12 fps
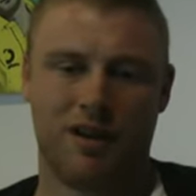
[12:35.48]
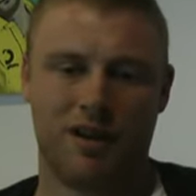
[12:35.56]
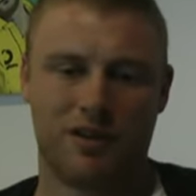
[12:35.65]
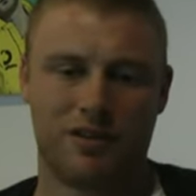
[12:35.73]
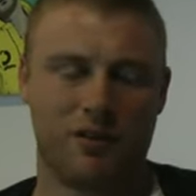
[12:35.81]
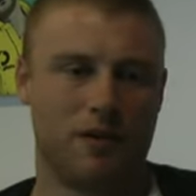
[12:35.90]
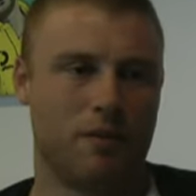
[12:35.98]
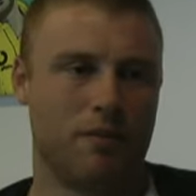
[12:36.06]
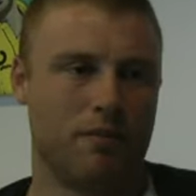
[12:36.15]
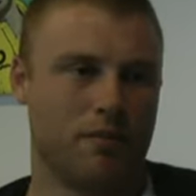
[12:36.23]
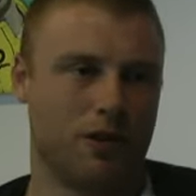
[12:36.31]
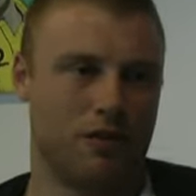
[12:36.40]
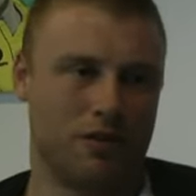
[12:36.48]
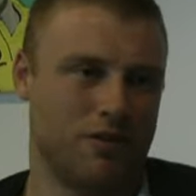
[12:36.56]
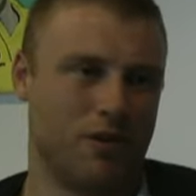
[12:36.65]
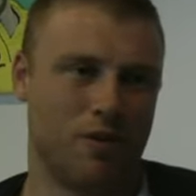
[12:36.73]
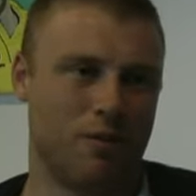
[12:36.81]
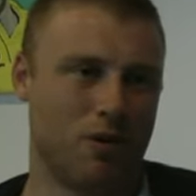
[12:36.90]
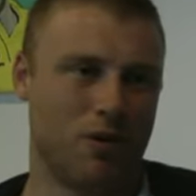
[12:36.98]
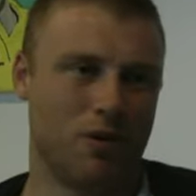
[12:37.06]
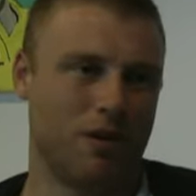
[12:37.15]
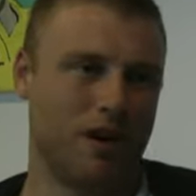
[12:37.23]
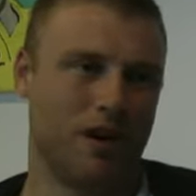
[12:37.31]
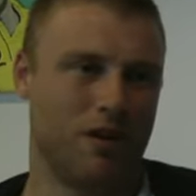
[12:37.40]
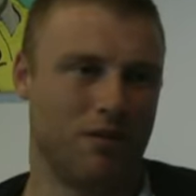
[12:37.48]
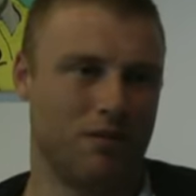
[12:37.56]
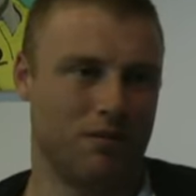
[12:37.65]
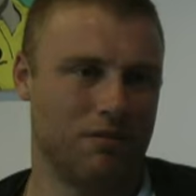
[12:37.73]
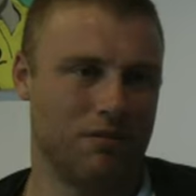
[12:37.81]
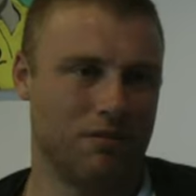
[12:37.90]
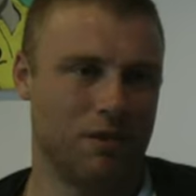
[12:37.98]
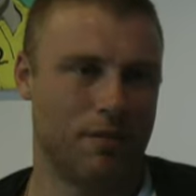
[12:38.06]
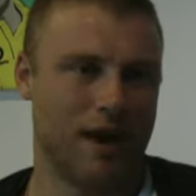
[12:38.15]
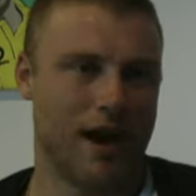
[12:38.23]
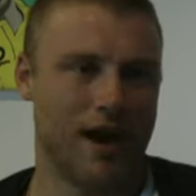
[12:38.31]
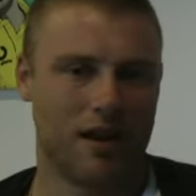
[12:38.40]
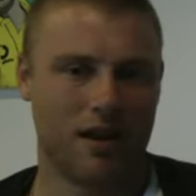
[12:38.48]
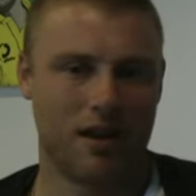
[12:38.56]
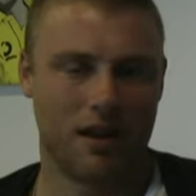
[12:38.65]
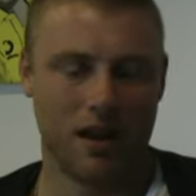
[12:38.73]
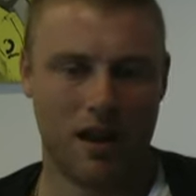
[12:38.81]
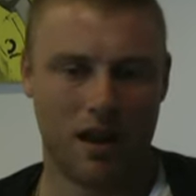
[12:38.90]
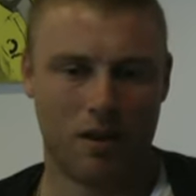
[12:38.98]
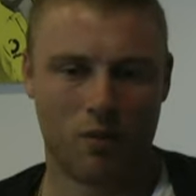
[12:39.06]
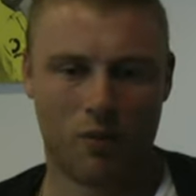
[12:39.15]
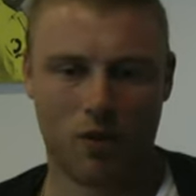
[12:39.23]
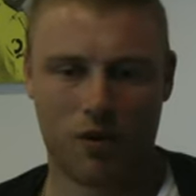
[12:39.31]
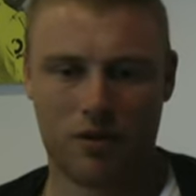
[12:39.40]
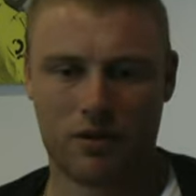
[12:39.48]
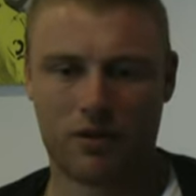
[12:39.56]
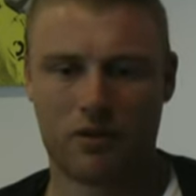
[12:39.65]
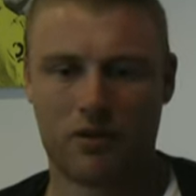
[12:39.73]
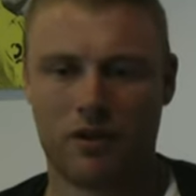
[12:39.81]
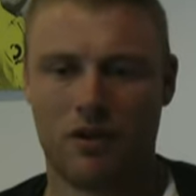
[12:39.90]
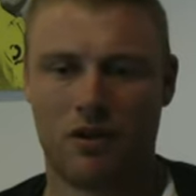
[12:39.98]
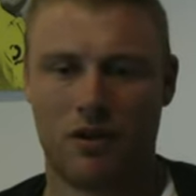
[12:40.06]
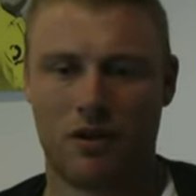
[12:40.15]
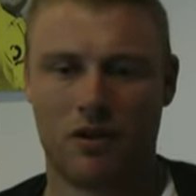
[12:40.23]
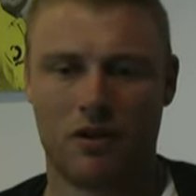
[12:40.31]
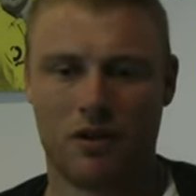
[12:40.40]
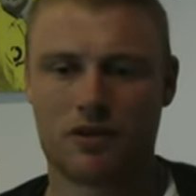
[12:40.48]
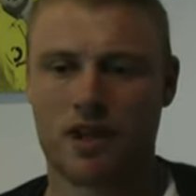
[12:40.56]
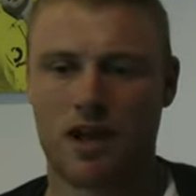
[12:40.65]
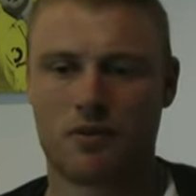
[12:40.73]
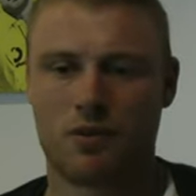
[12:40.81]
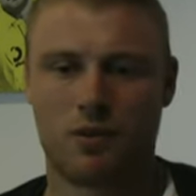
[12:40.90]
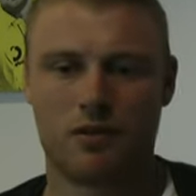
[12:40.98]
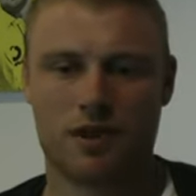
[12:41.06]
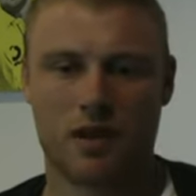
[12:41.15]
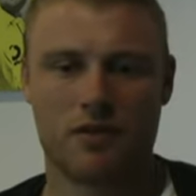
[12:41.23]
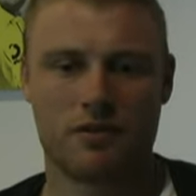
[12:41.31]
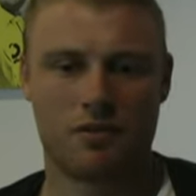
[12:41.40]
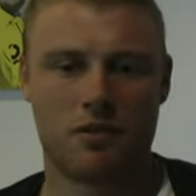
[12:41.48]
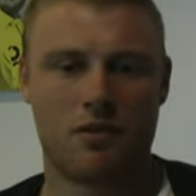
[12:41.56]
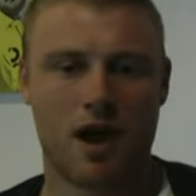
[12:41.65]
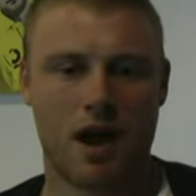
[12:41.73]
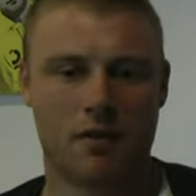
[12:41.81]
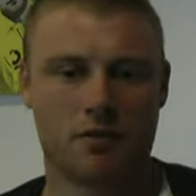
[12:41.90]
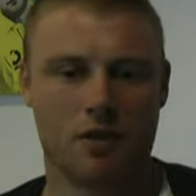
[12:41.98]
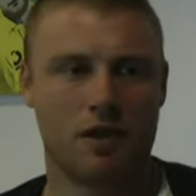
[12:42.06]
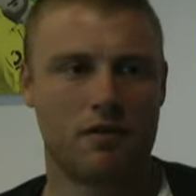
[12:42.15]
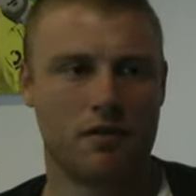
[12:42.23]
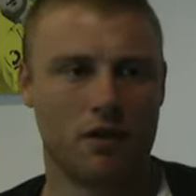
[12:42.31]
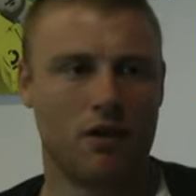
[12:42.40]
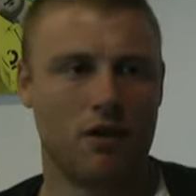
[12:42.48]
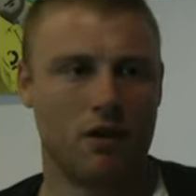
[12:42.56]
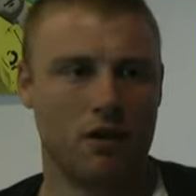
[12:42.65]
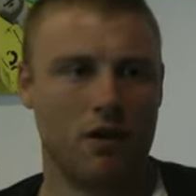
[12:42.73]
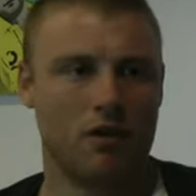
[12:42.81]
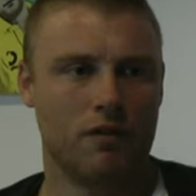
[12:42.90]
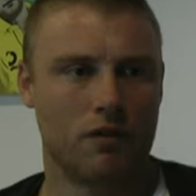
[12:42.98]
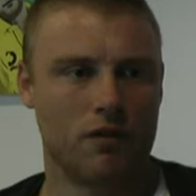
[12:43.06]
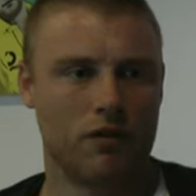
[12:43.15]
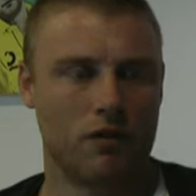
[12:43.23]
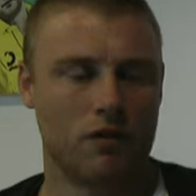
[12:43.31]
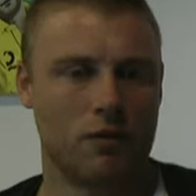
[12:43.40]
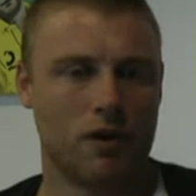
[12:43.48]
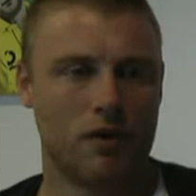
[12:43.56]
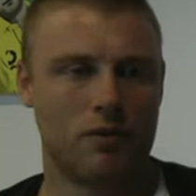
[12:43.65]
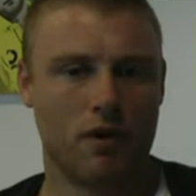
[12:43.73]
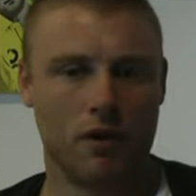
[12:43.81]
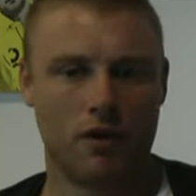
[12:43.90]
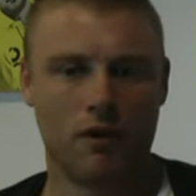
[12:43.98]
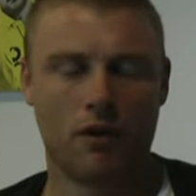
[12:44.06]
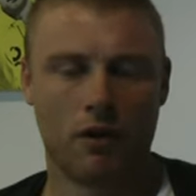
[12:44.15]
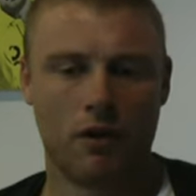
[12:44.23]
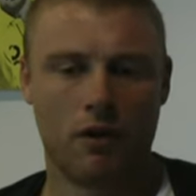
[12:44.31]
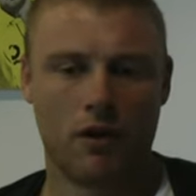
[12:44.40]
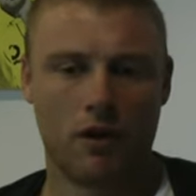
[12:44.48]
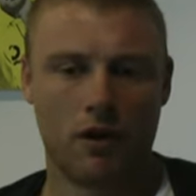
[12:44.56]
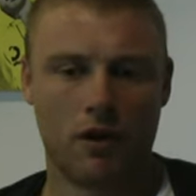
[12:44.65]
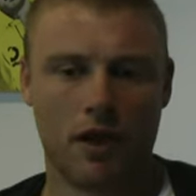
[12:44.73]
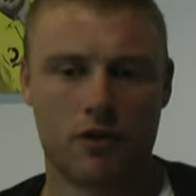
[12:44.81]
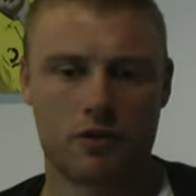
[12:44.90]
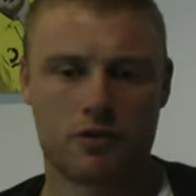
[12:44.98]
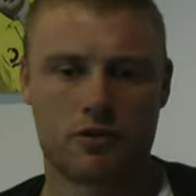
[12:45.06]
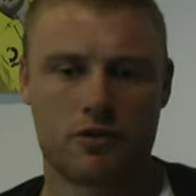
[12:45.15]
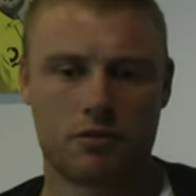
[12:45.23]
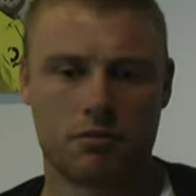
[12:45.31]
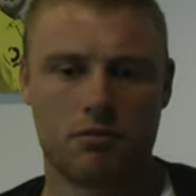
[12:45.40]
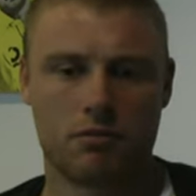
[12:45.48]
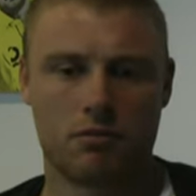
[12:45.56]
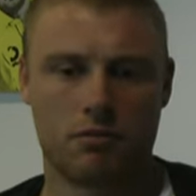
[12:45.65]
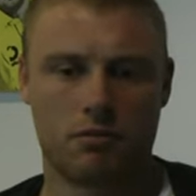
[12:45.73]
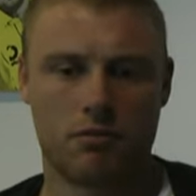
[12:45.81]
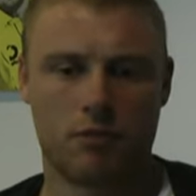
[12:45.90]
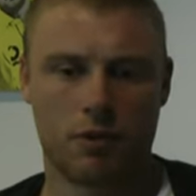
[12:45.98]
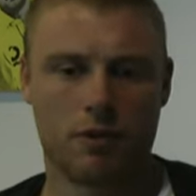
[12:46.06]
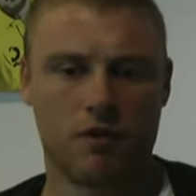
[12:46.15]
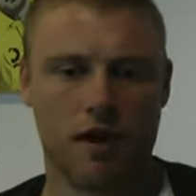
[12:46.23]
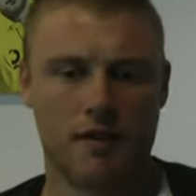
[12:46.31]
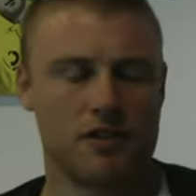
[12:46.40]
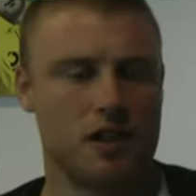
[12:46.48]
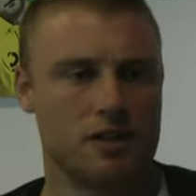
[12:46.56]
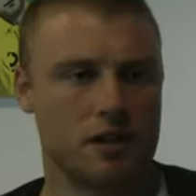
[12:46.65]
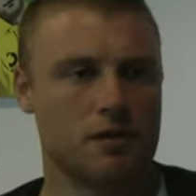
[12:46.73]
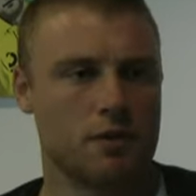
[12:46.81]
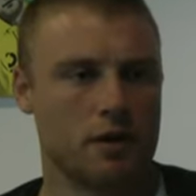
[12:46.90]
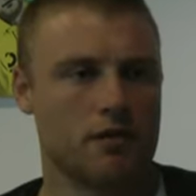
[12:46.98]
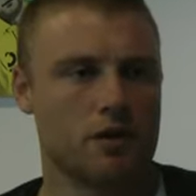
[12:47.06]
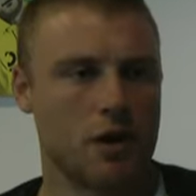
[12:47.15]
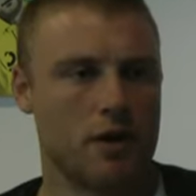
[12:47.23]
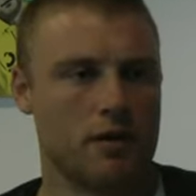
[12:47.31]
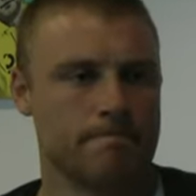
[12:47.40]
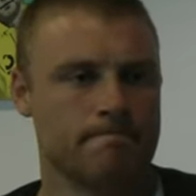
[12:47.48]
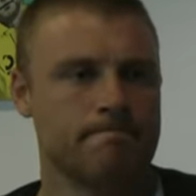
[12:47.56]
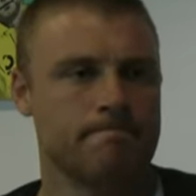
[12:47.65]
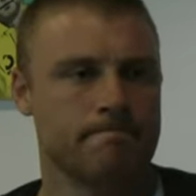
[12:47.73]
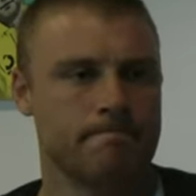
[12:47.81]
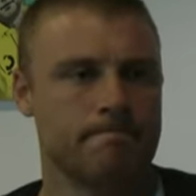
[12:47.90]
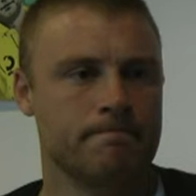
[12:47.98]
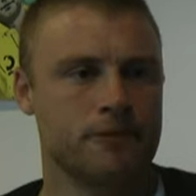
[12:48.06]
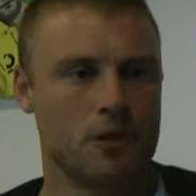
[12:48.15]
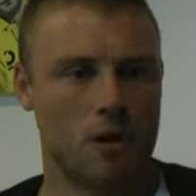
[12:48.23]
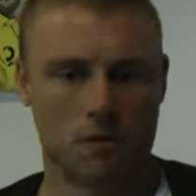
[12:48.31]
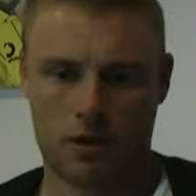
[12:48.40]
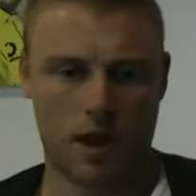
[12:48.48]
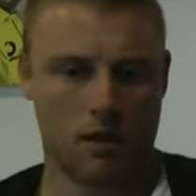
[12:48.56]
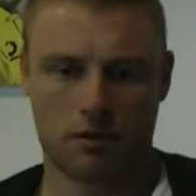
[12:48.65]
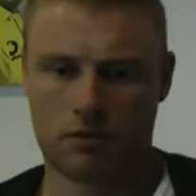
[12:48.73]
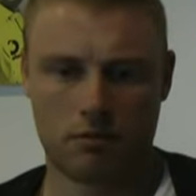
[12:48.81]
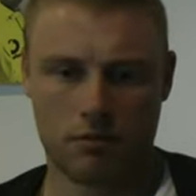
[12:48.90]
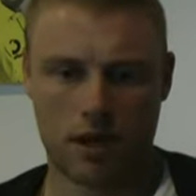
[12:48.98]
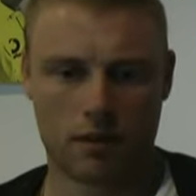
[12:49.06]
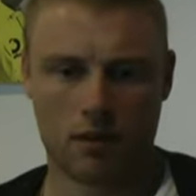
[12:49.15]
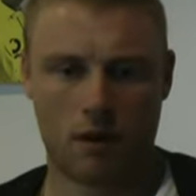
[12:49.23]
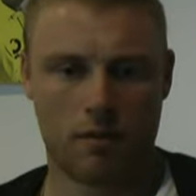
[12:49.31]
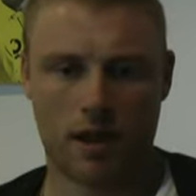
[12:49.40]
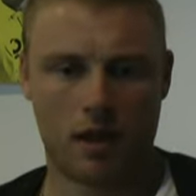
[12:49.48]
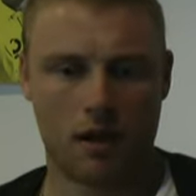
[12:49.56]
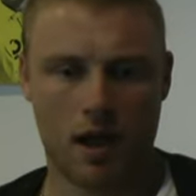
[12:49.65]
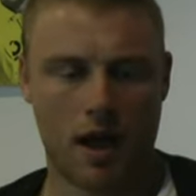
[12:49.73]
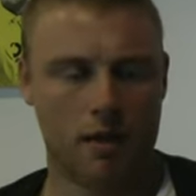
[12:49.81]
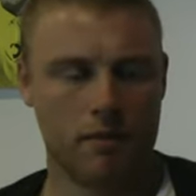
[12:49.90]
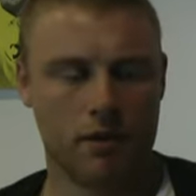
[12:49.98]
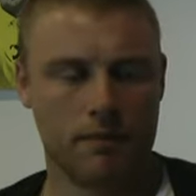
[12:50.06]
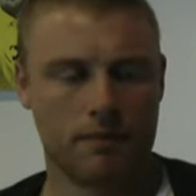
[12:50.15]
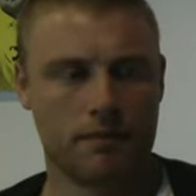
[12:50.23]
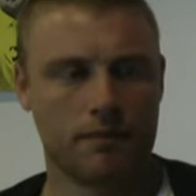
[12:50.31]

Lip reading: it's throwing a ball and hitting it with a bat, whereas those guys put themselves in real harm's way for us and other people. And yeah, it was probably a life-changing experience going. So yeah, I'd go back in a heartbeat.